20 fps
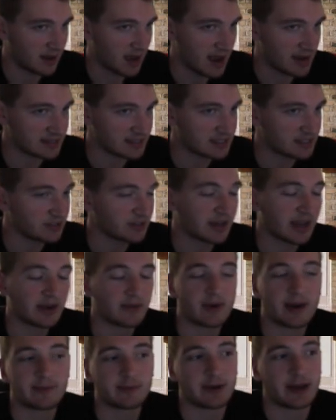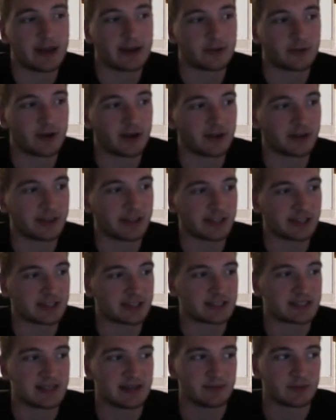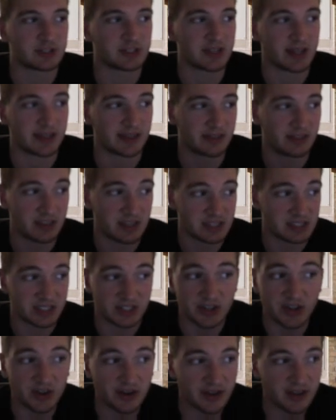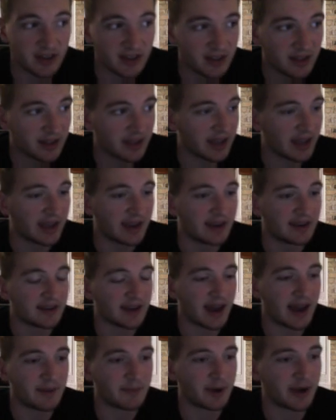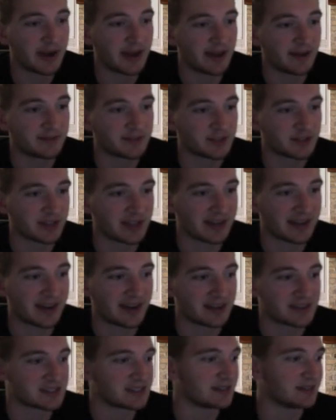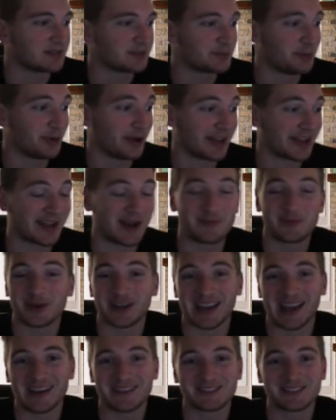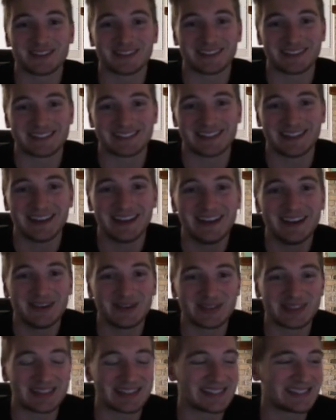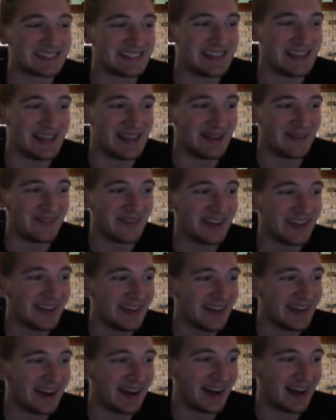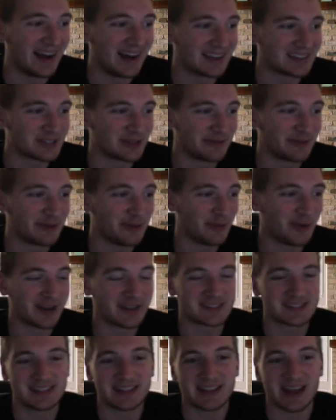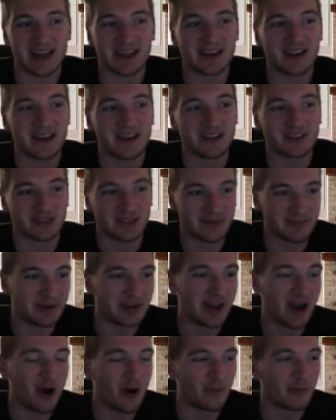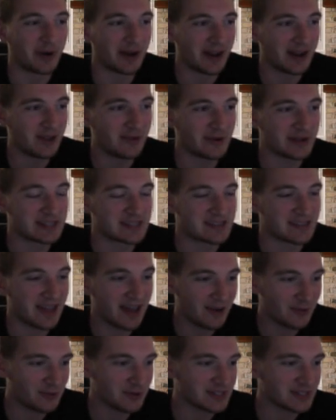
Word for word: I still can't wrap my head around it that this team is like this good. And I might have to like honestly play a couple games with this with this team uh, so if you'd want to see that, let me know. But anyways, that